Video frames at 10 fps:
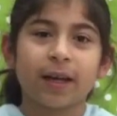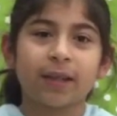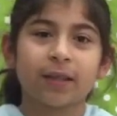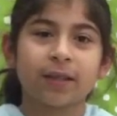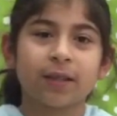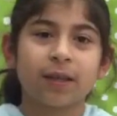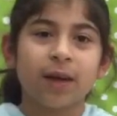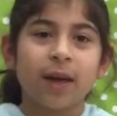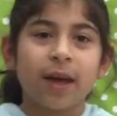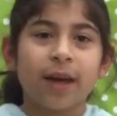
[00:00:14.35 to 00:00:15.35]
asks,
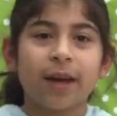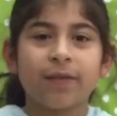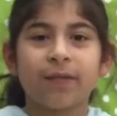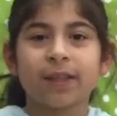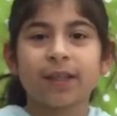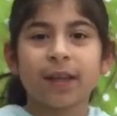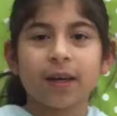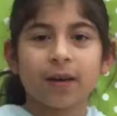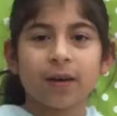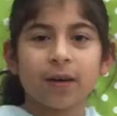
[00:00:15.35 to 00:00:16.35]
and if it's,
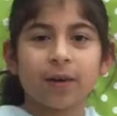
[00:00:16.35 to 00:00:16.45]
like,